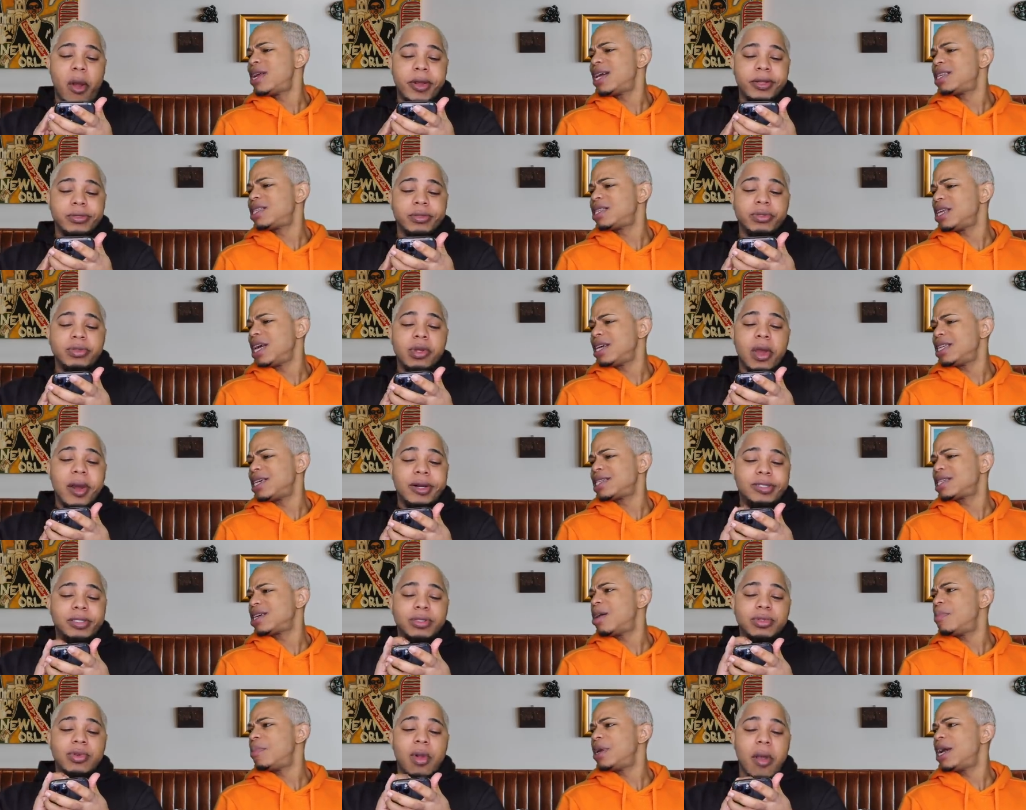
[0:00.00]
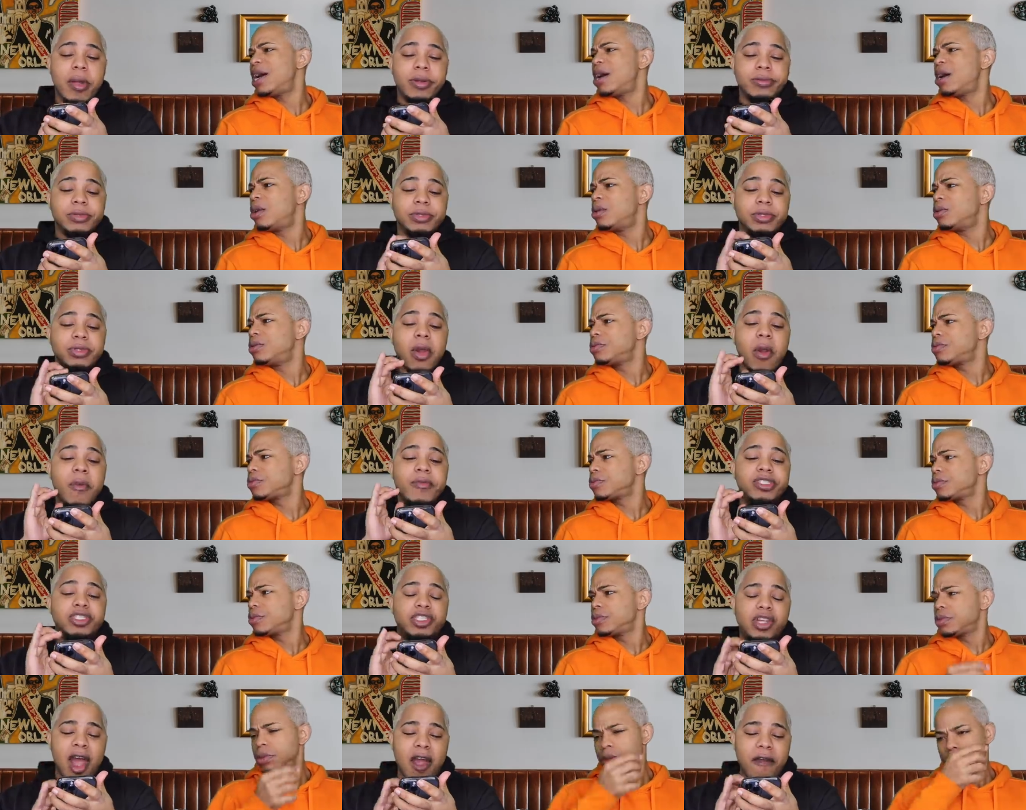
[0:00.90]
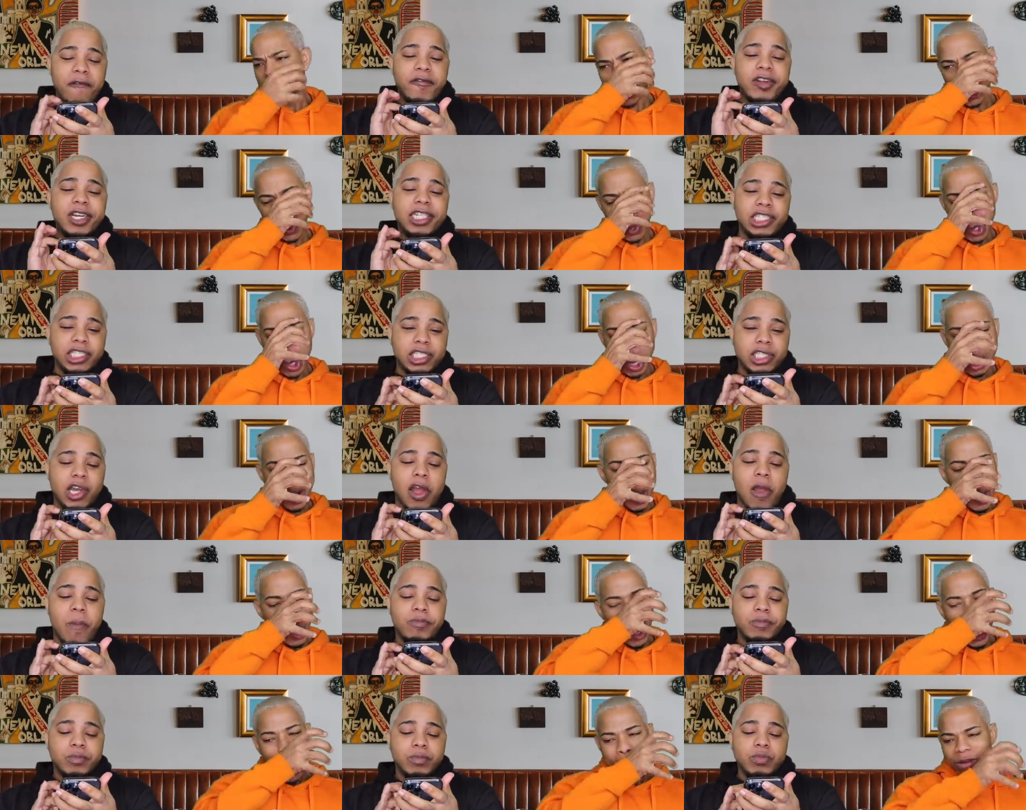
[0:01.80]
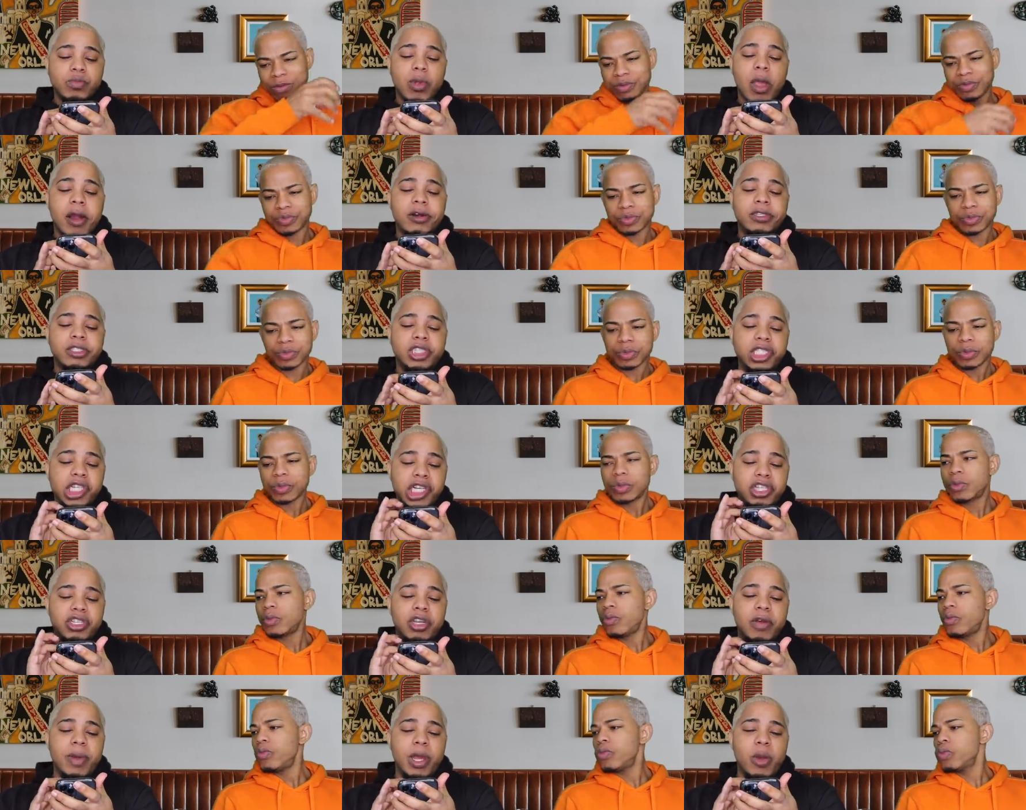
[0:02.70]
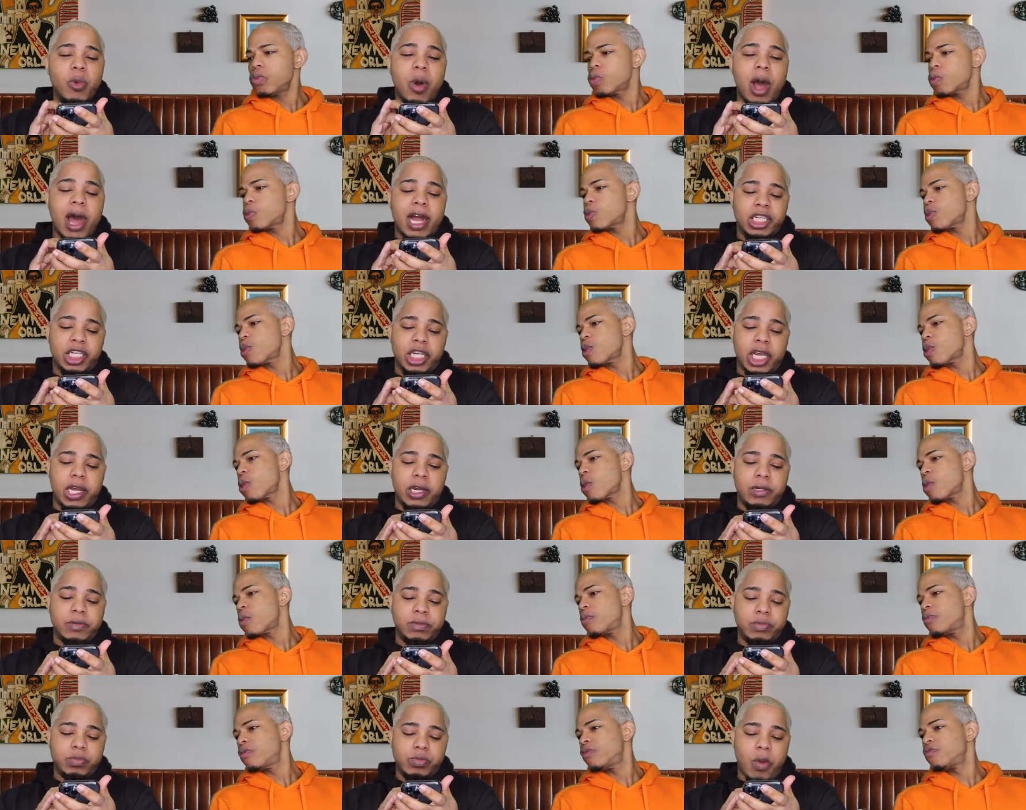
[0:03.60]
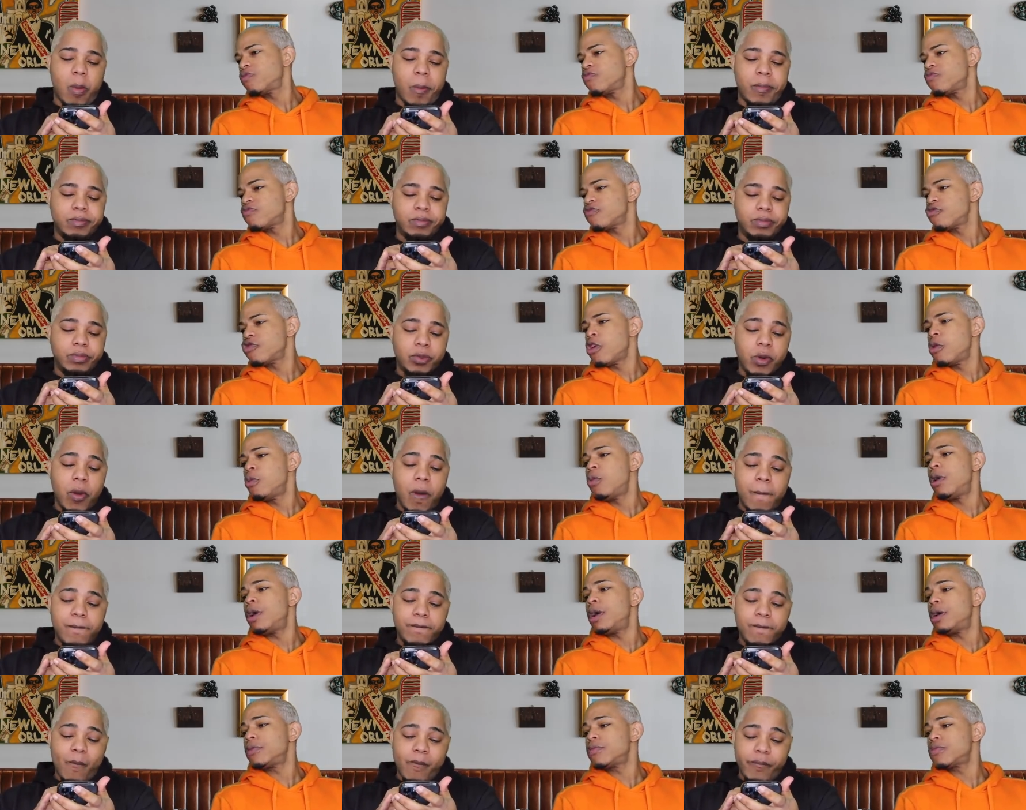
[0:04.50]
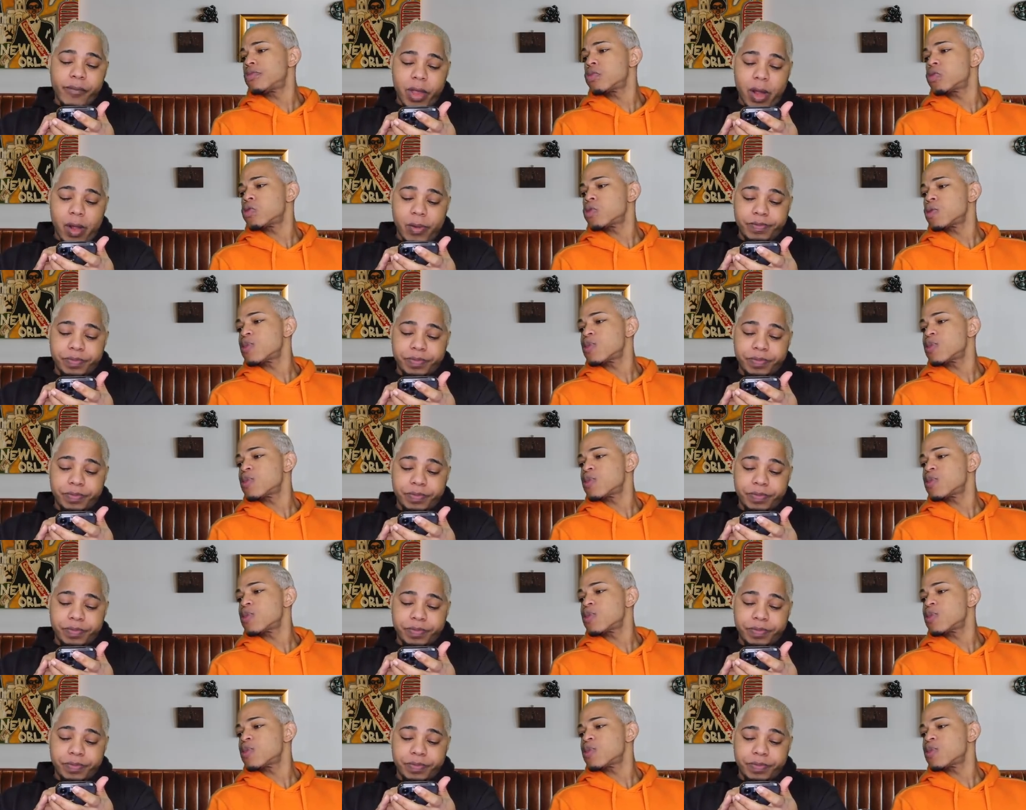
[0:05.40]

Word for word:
Speaker 1: that that's coming out. Definitely need to be watching. What?